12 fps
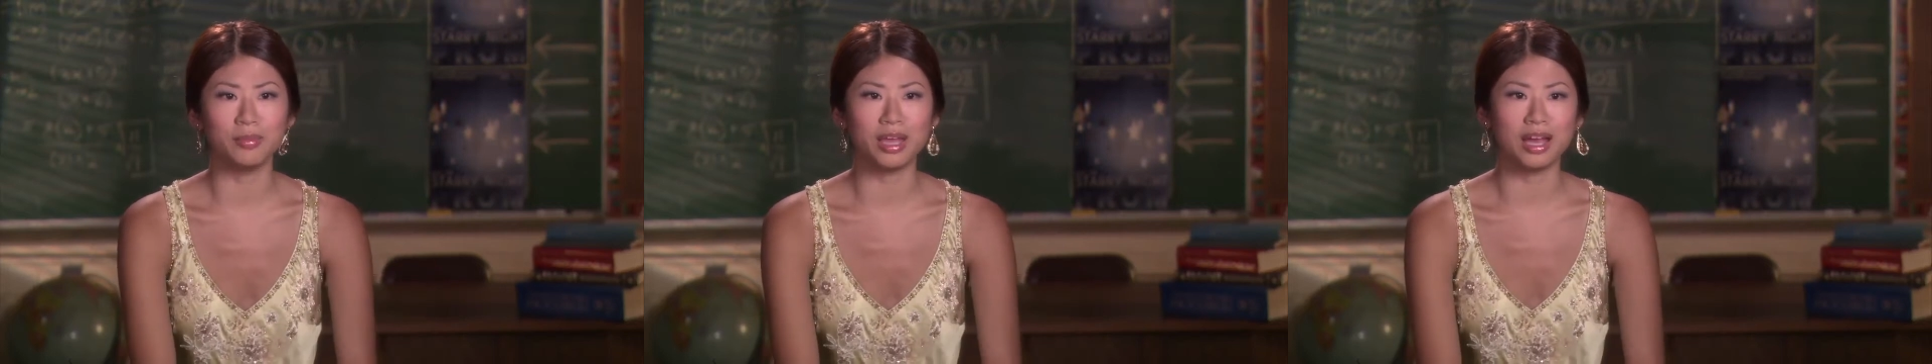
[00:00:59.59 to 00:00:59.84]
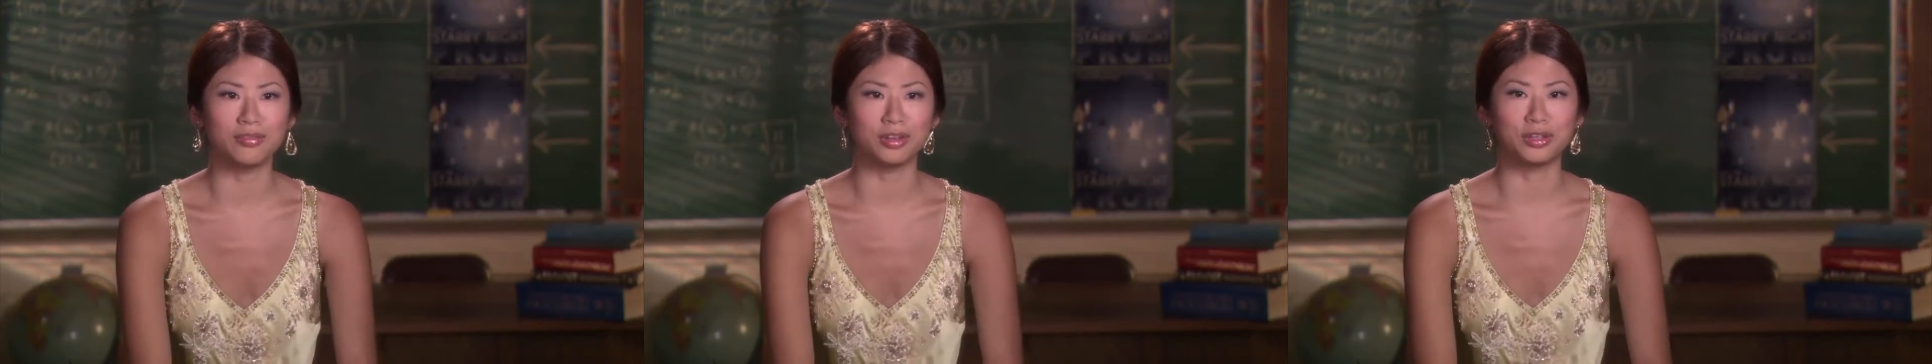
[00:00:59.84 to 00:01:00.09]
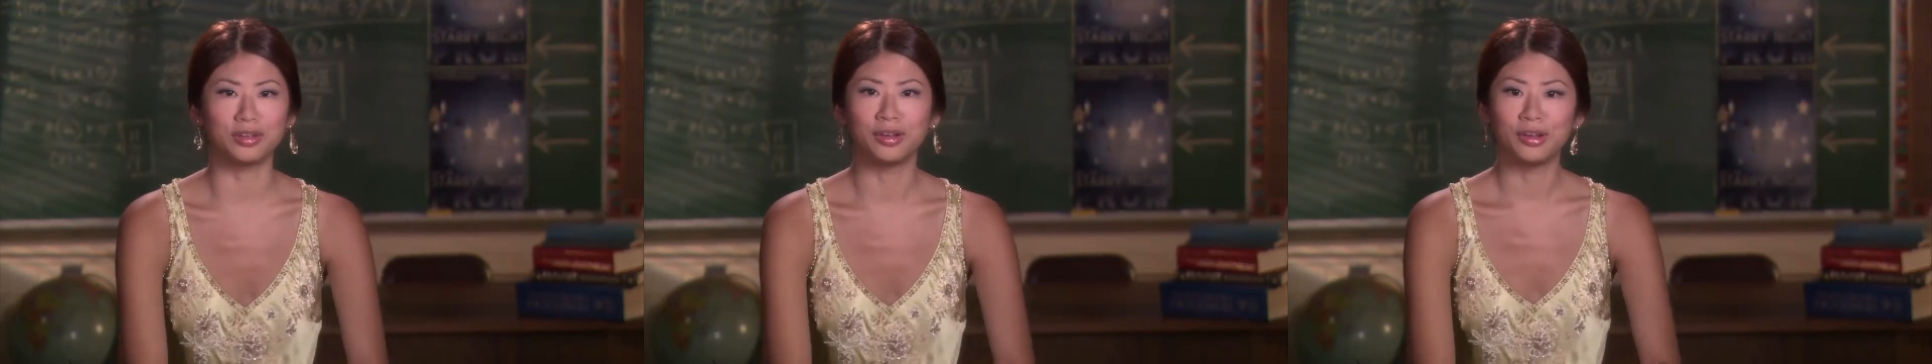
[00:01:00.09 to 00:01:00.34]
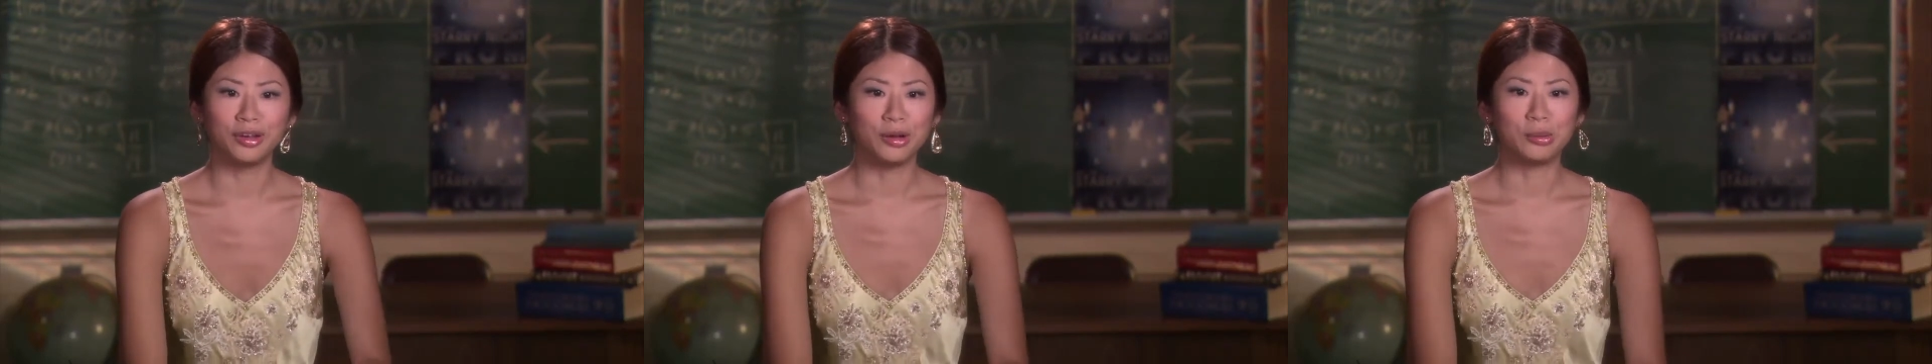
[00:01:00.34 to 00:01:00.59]
And we have a
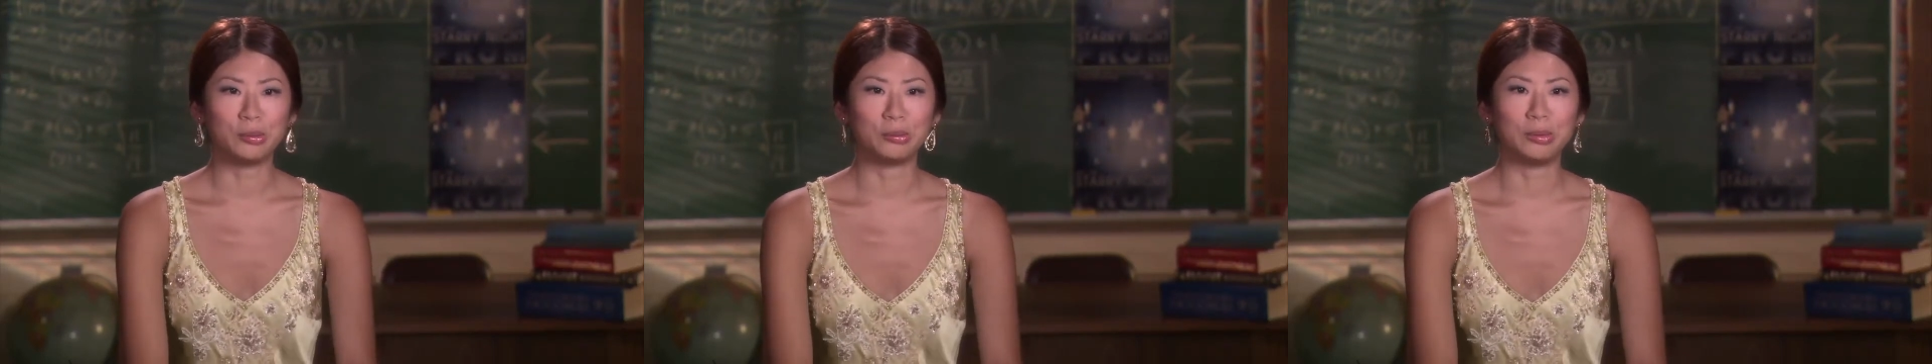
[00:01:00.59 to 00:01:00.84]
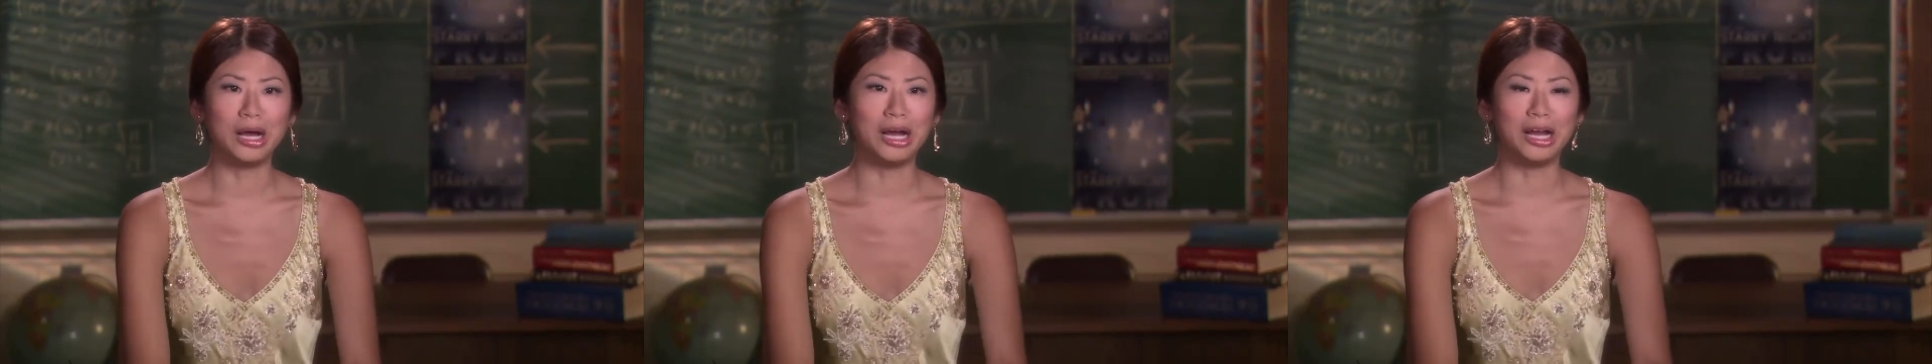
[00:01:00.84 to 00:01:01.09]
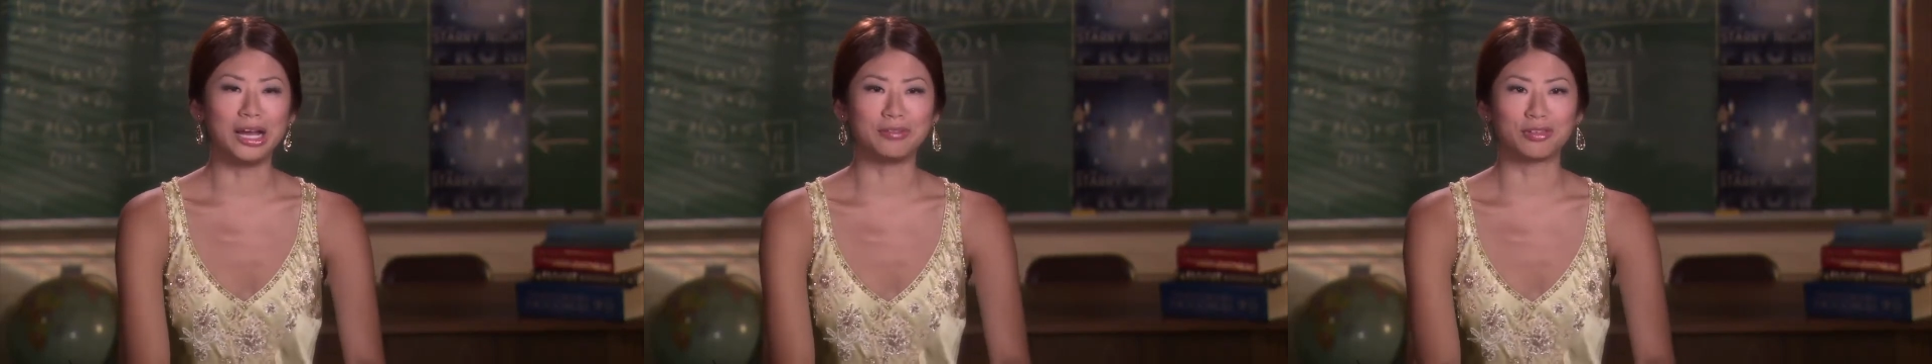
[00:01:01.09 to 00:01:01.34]
wide